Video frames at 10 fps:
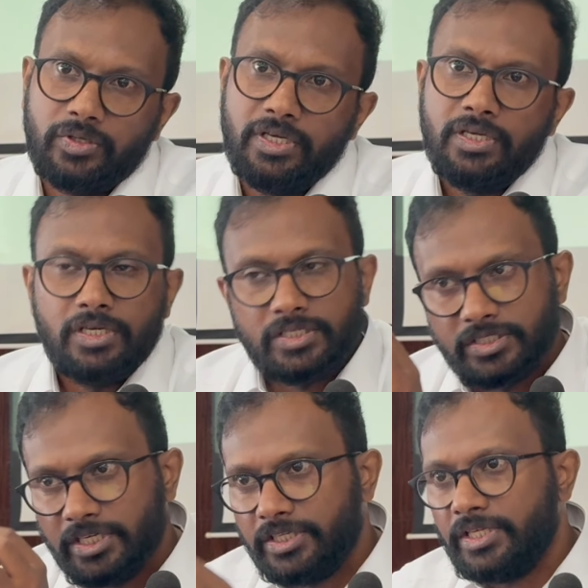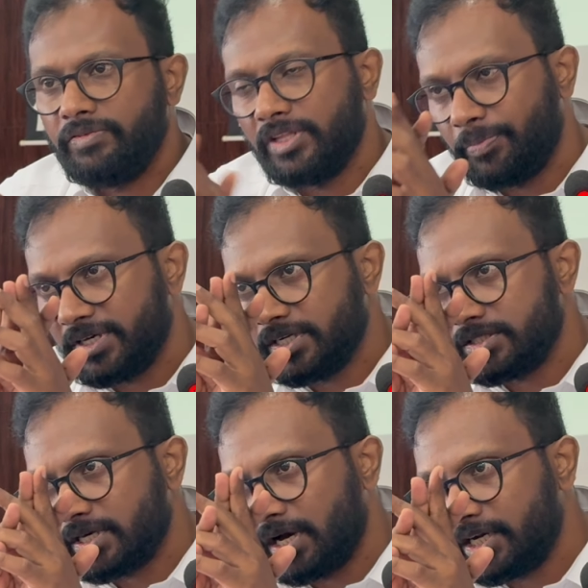Okay, CT, if the
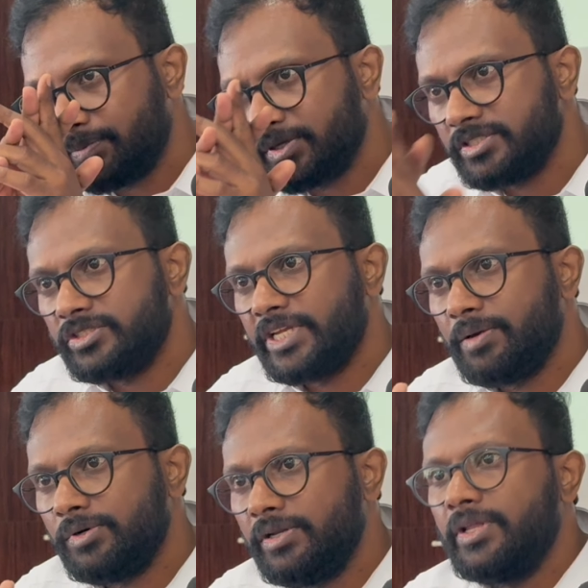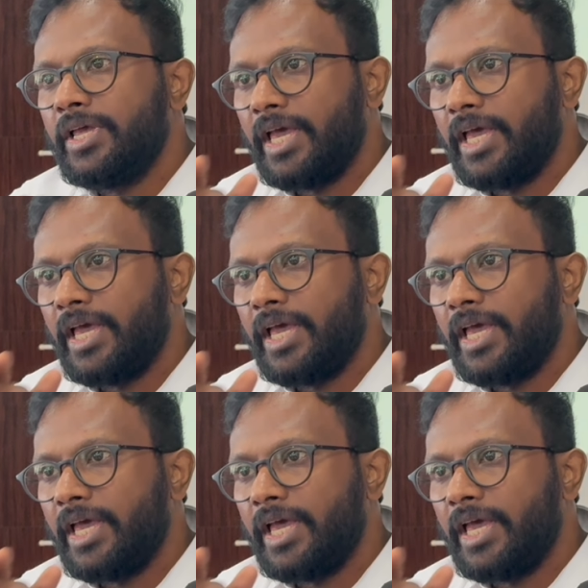patient is 100% stable,